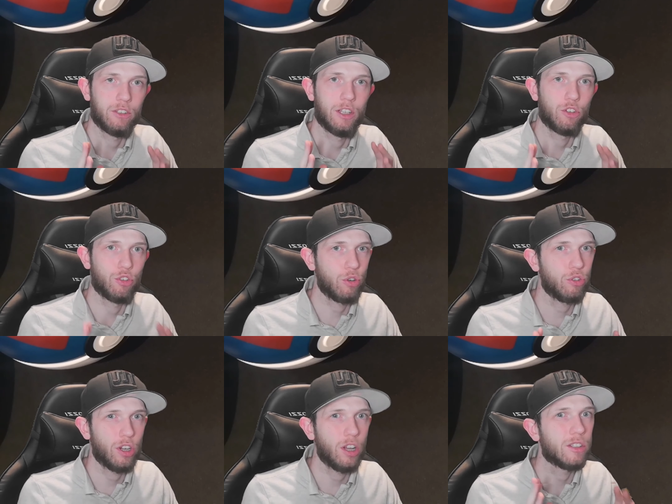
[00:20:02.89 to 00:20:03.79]
There's a strong
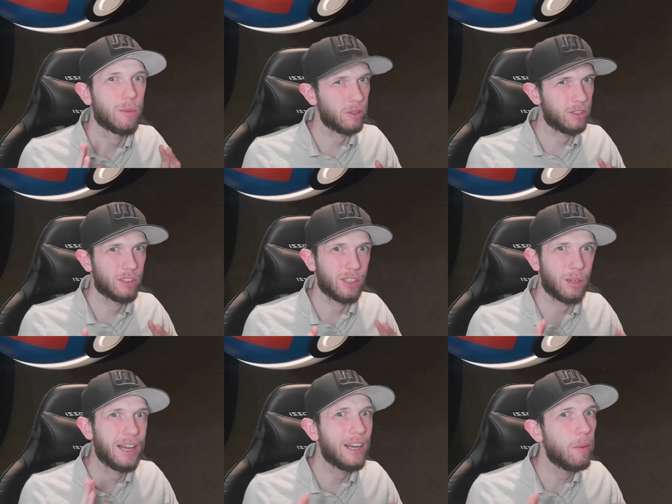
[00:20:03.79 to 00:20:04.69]
chance the boxes are going to be a
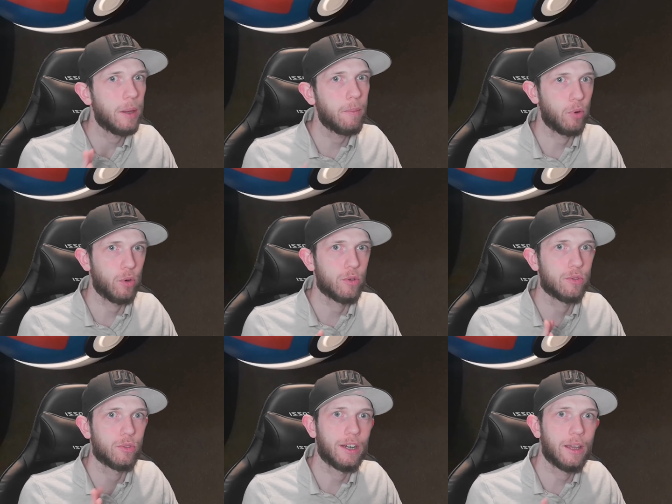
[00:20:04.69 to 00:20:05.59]
little bit bruised
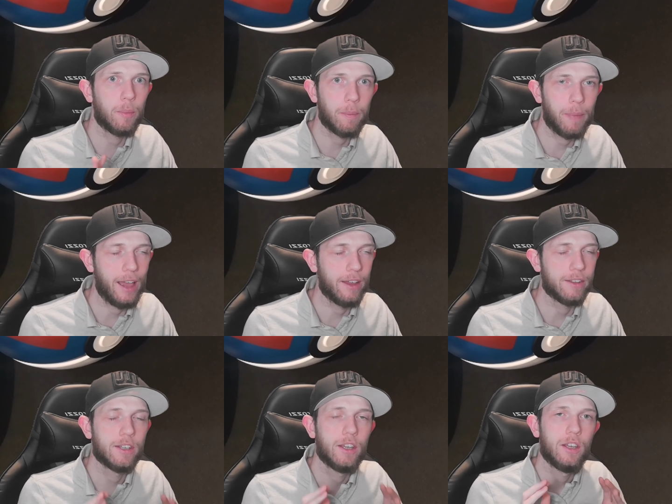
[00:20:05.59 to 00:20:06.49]
or a little bit battered.
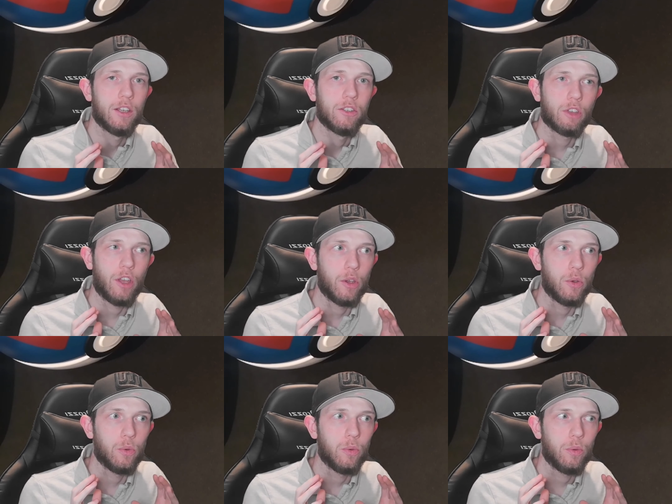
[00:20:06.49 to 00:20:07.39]

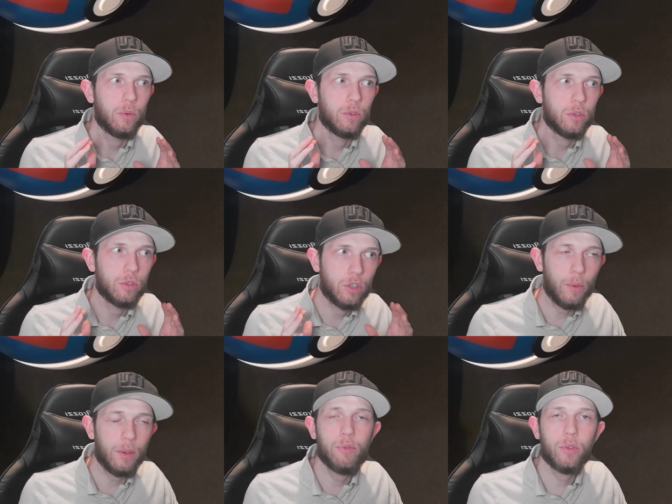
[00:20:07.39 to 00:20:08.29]
So go
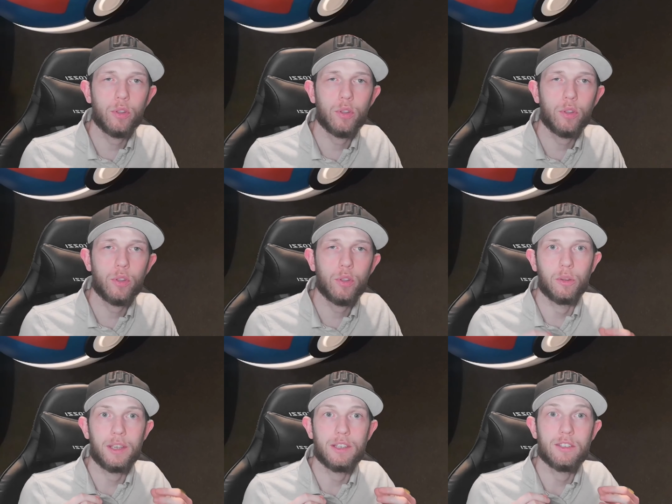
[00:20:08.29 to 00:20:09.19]
in for the competition on the
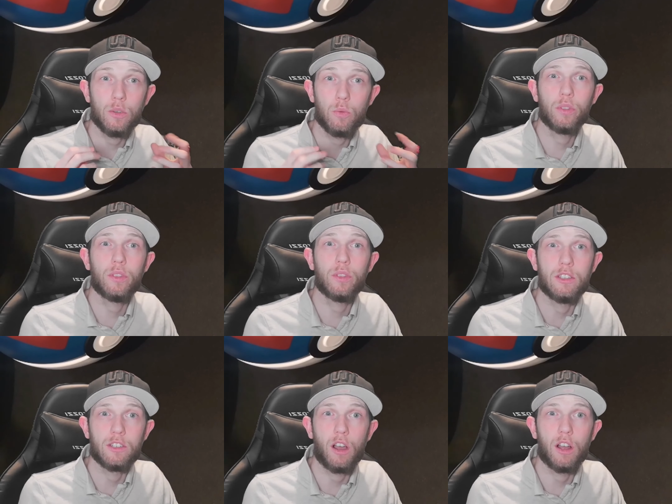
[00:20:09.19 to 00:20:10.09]
basis that you want these
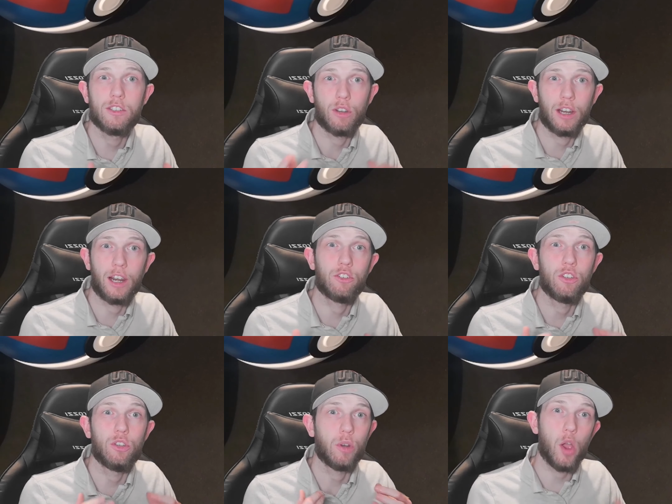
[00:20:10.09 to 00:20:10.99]
cards in your collection. You
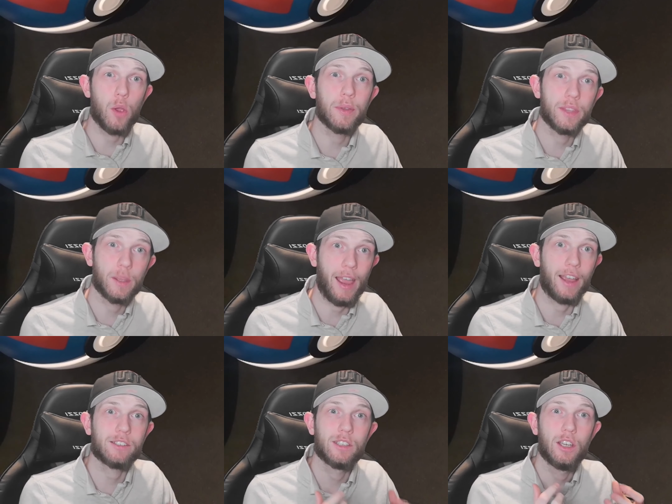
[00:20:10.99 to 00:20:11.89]
want to open the packs.